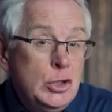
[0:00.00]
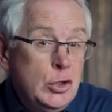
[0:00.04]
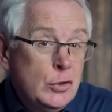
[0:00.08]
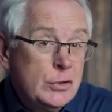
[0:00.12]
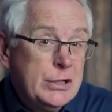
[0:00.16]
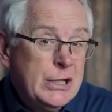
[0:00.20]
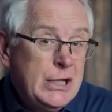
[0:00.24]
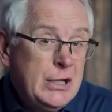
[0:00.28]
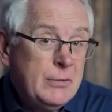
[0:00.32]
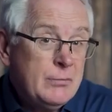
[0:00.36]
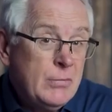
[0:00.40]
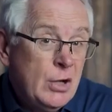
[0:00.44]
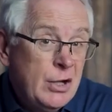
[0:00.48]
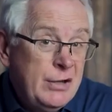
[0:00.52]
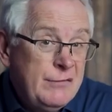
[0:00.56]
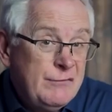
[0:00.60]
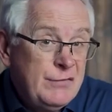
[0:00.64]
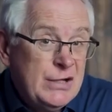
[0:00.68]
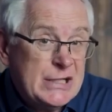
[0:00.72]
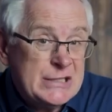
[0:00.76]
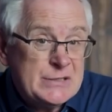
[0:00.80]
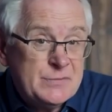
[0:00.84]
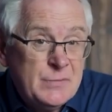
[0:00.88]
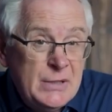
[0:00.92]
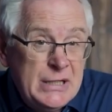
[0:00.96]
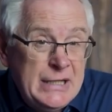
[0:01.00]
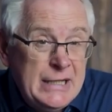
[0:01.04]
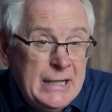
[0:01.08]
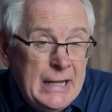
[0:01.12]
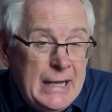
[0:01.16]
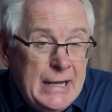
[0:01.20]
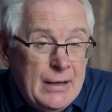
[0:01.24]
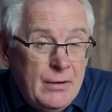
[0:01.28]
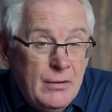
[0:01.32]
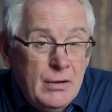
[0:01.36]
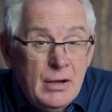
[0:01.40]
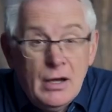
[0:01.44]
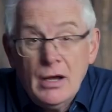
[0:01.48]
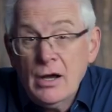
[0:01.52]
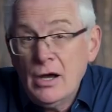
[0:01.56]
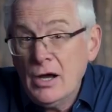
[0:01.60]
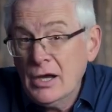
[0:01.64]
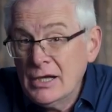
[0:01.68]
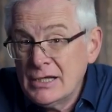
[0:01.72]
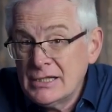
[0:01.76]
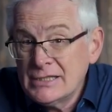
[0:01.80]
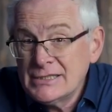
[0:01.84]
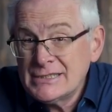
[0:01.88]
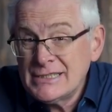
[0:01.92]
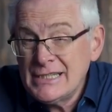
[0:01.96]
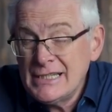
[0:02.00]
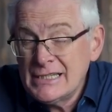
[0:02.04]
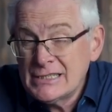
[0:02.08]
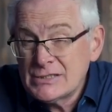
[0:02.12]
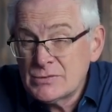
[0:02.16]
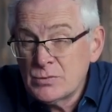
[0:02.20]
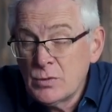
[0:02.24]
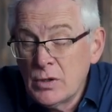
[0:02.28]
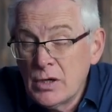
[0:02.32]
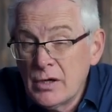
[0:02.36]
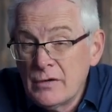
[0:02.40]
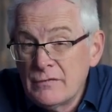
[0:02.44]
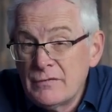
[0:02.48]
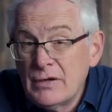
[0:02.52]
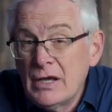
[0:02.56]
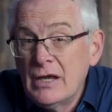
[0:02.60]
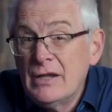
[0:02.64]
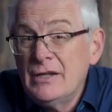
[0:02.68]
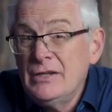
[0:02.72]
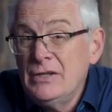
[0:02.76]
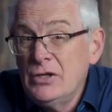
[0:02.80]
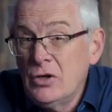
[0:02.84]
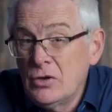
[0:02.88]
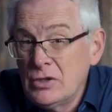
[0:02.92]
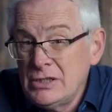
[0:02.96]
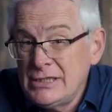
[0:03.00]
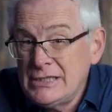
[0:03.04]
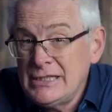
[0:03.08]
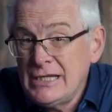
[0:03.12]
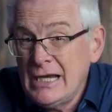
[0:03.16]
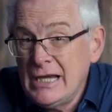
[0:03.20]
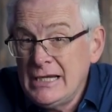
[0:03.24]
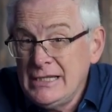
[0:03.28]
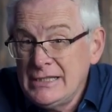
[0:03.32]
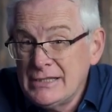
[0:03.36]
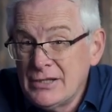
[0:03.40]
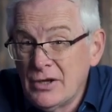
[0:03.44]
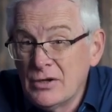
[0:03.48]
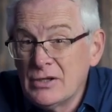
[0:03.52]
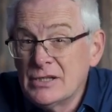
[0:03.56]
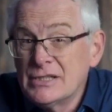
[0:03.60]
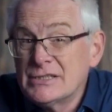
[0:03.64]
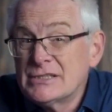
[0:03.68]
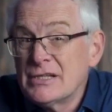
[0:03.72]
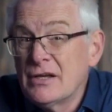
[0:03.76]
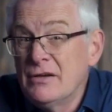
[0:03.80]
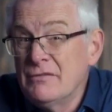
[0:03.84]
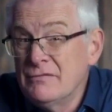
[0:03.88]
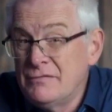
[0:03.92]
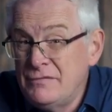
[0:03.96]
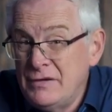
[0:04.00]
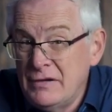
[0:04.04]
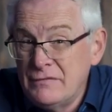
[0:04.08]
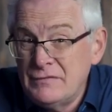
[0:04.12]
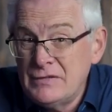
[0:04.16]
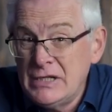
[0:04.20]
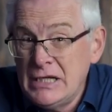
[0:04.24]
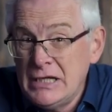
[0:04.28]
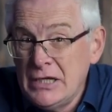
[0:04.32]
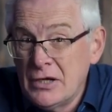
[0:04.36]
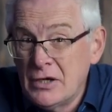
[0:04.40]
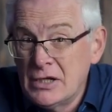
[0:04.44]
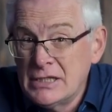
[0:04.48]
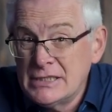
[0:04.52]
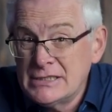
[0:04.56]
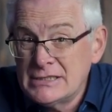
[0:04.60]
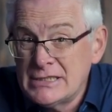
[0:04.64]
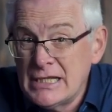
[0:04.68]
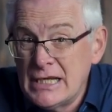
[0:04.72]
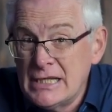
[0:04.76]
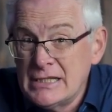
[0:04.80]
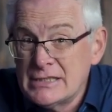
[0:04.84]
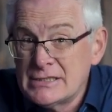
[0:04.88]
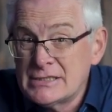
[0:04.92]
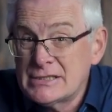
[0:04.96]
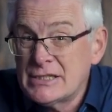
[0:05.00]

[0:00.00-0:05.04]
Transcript: Looking at my investment now, I can see it's worth $98.59.